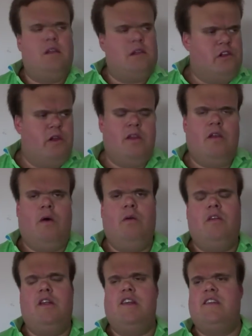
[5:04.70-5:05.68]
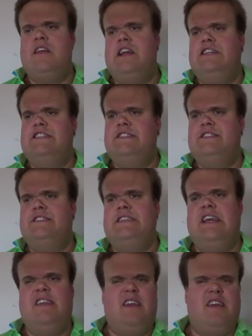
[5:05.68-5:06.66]
during the whole Six Nations.
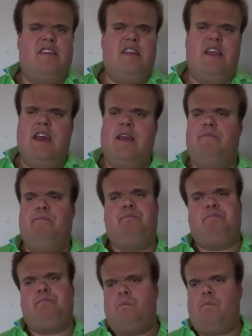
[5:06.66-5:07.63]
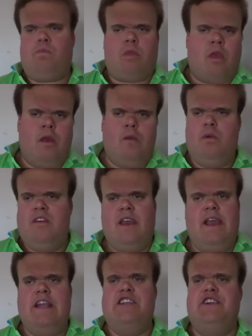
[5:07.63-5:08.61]
Yes, yesterday it was
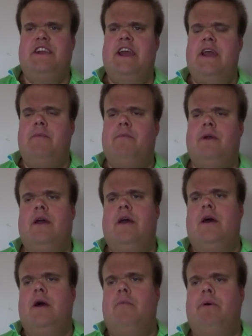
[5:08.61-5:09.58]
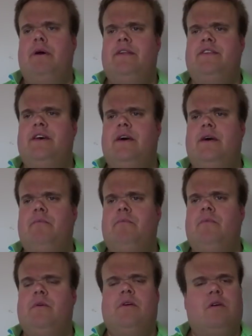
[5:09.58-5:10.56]
an edgy game, but
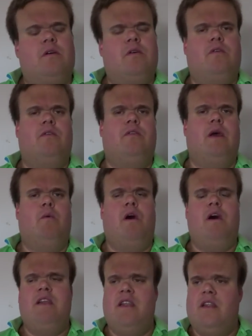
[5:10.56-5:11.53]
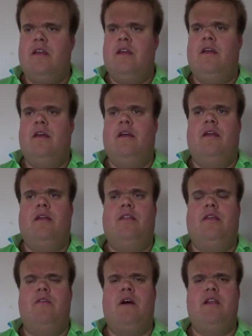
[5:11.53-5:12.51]
they won,
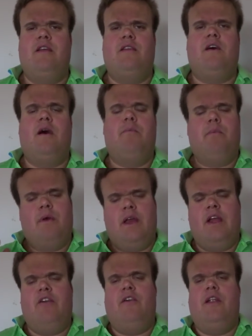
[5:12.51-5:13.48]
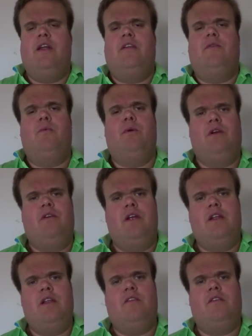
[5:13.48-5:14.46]
they runners up, and credit where
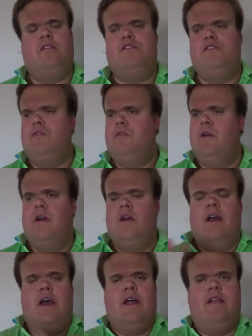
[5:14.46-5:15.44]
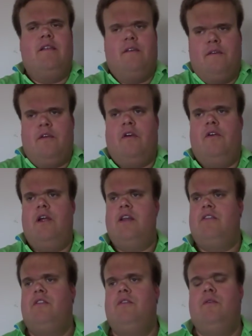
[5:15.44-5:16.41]
credit is due, and
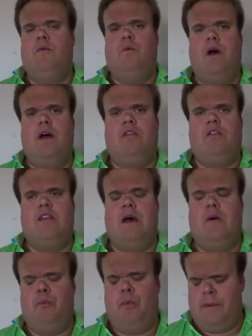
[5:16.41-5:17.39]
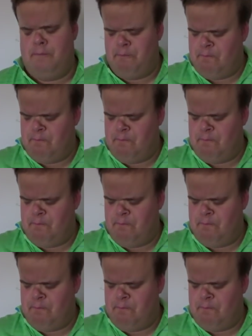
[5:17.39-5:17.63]
congrats to Wales on that one.